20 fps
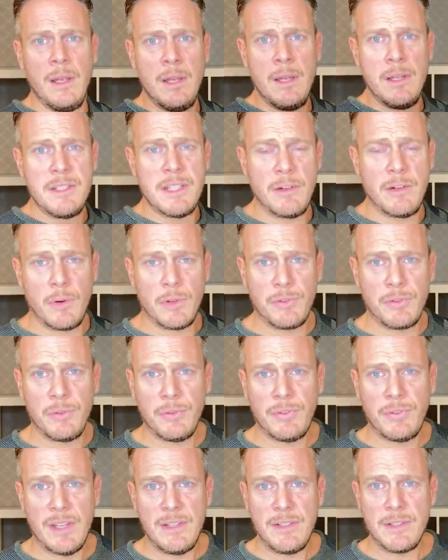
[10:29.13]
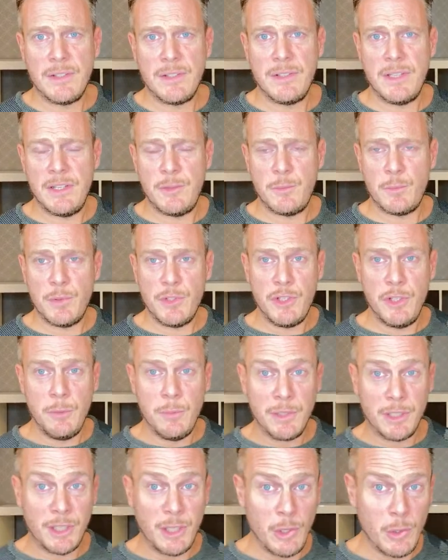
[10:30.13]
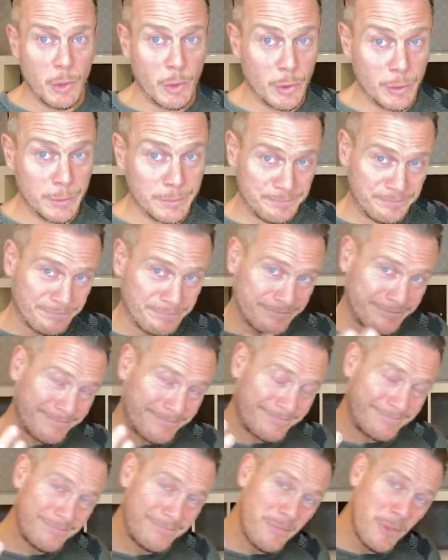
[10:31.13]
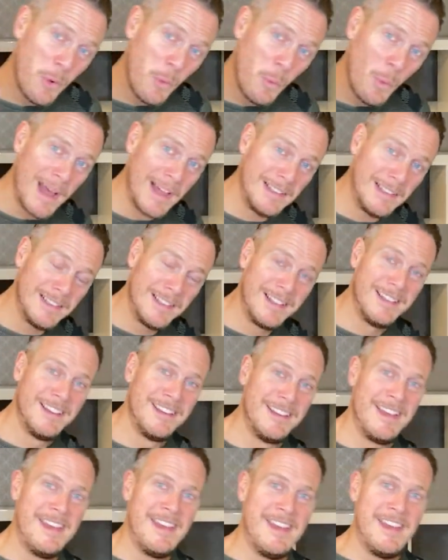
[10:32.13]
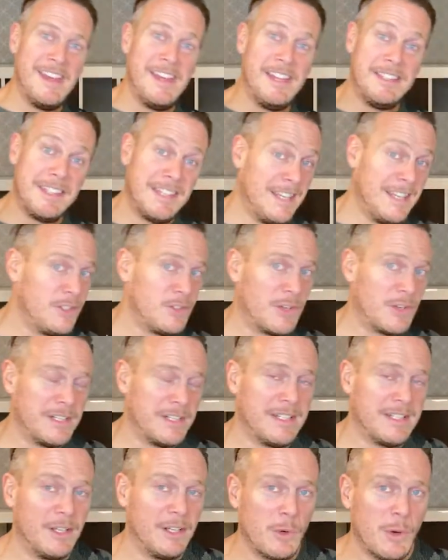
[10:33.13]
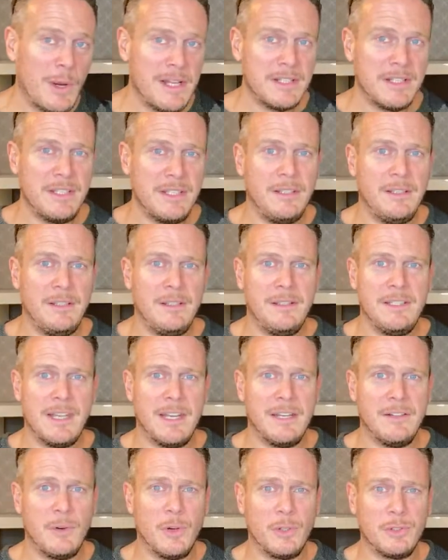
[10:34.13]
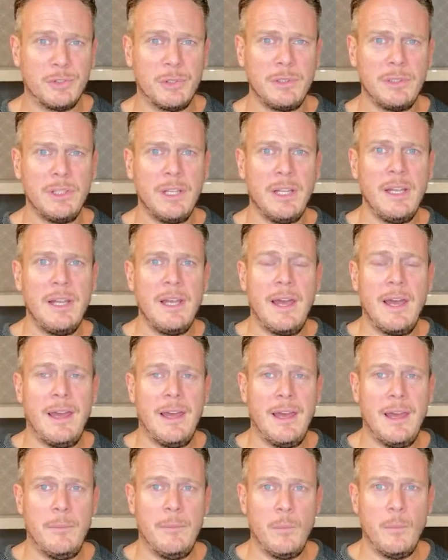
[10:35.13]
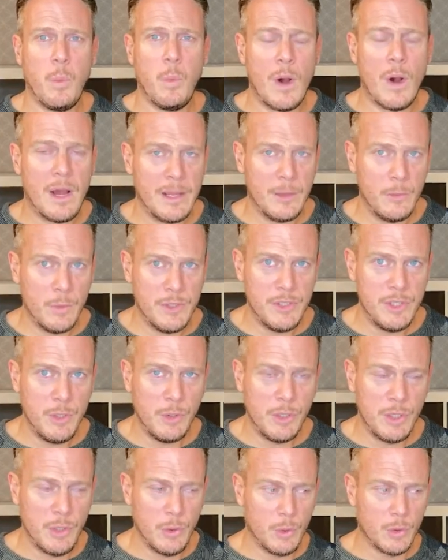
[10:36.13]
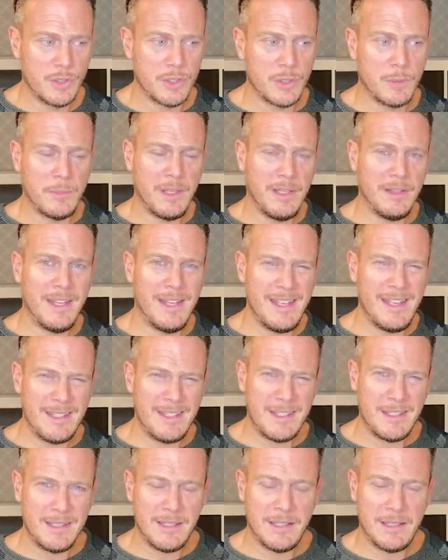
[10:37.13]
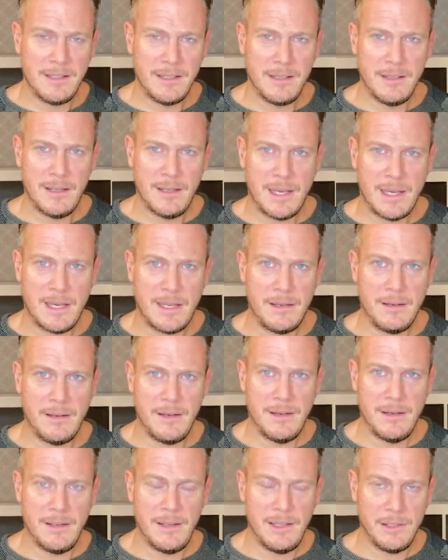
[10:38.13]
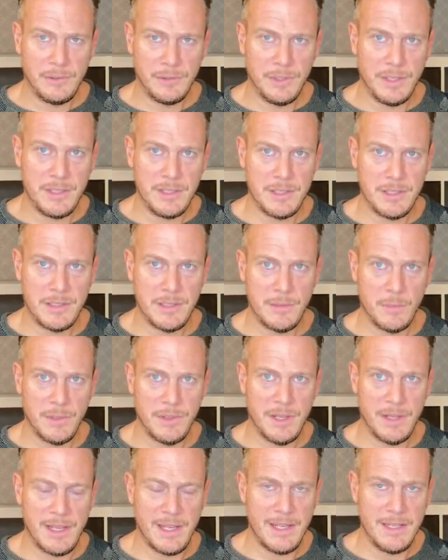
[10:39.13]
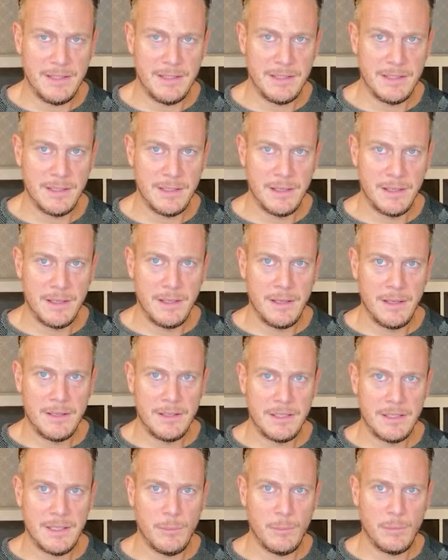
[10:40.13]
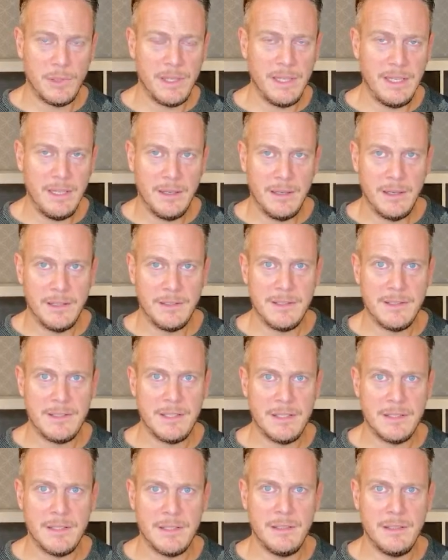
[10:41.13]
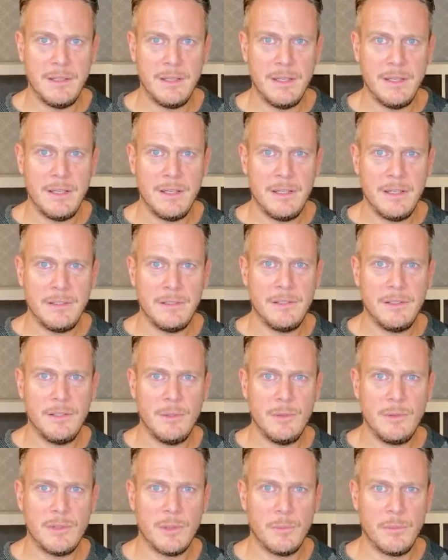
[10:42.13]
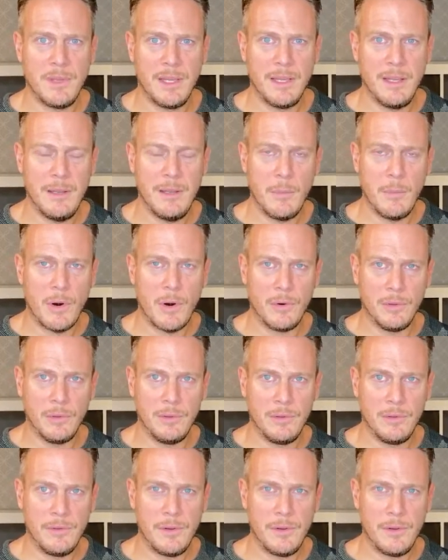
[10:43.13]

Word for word: Jay Russell says, does this presume a cure? Well, it's an interesting question, Jay Russell. Why would you cure something that isn't an illness, but that is simply a decision to do something immoral?